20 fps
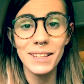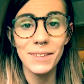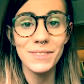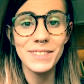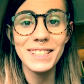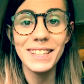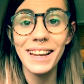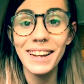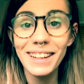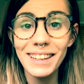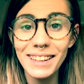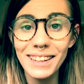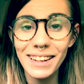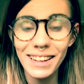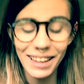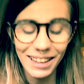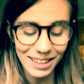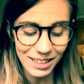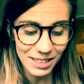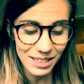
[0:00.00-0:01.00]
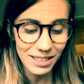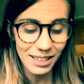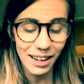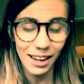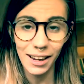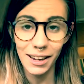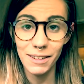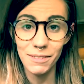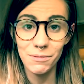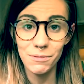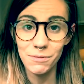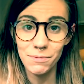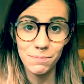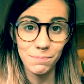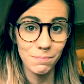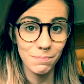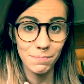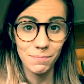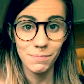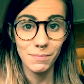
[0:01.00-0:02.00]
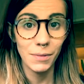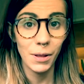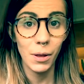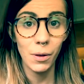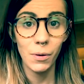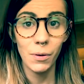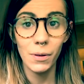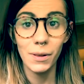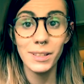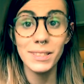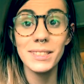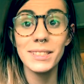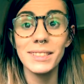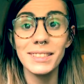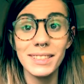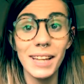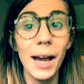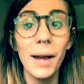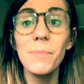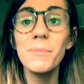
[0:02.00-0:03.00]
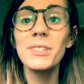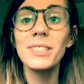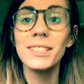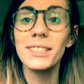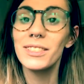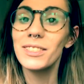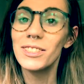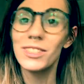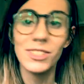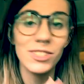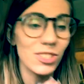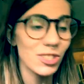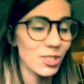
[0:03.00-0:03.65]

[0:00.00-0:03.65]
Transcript: I've said it and I've it's time to, to